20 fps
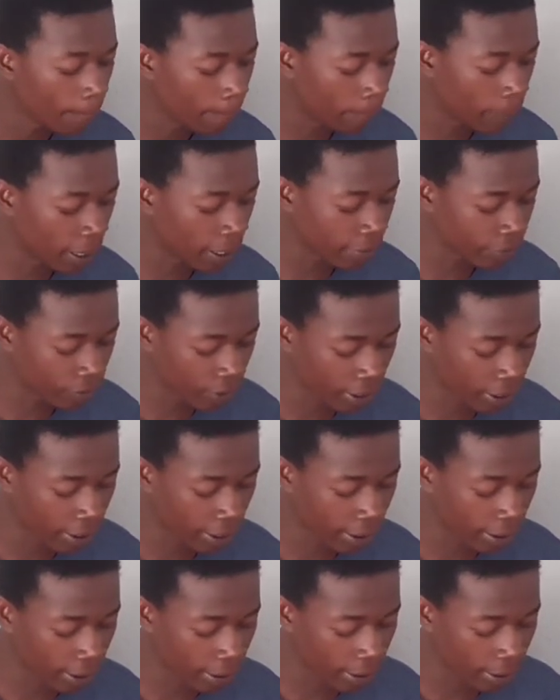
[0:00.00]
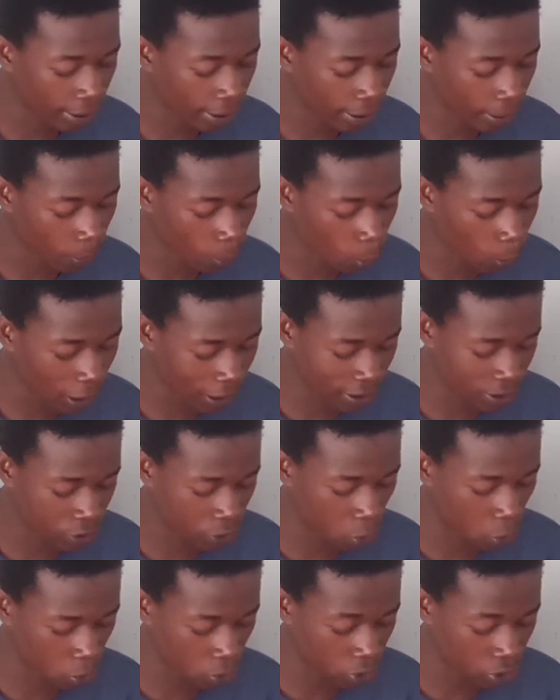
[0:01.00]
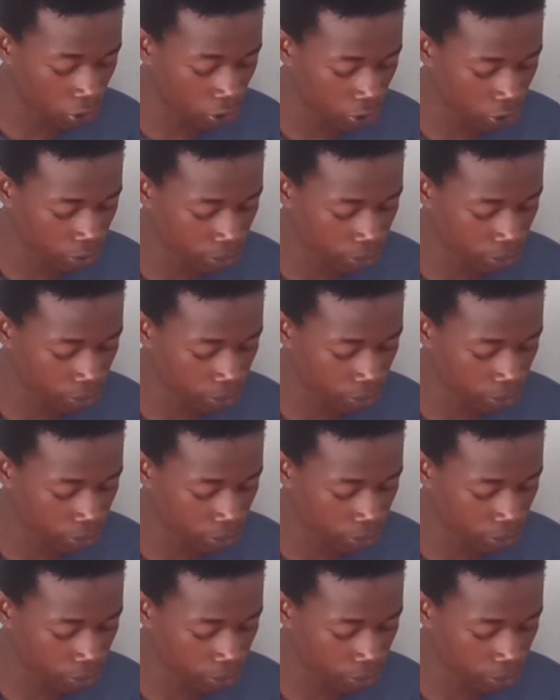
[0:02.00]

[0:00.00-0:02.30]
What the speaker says: by the white notes.